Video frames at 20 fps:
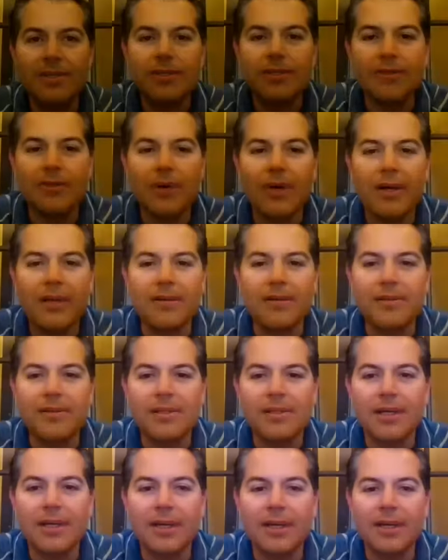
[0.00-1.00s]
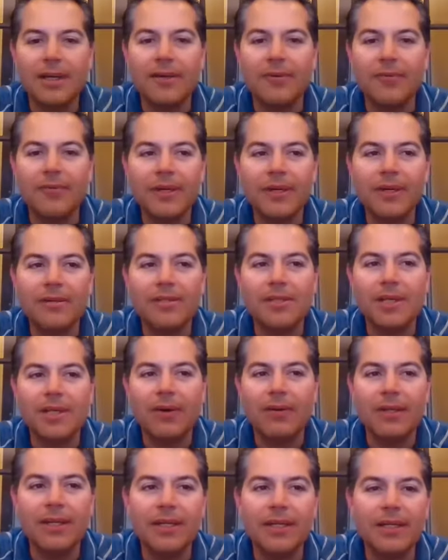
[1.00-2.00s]
to others' careers,
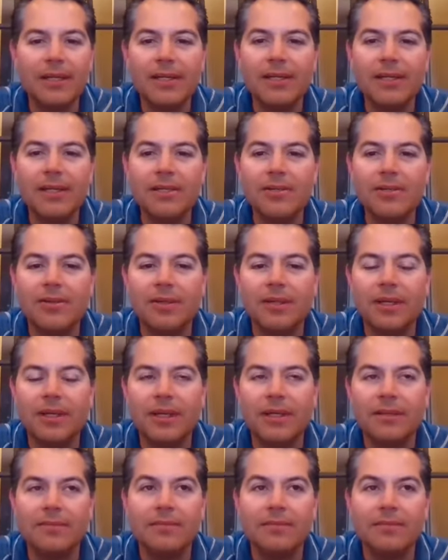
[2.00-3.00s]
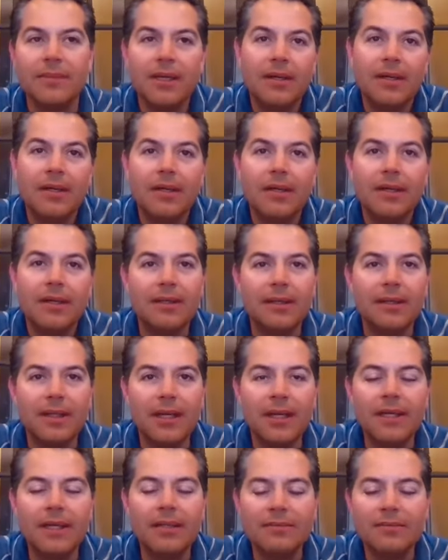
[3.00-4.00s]
how they did it, so they can
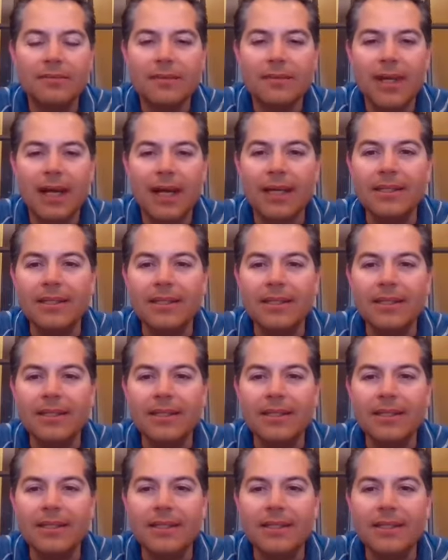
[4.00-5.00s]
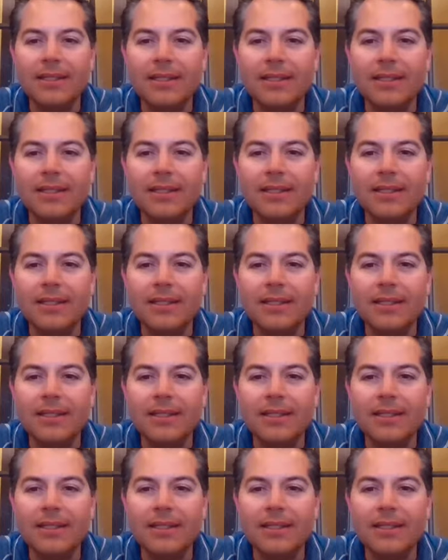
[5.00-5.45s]
get ideas on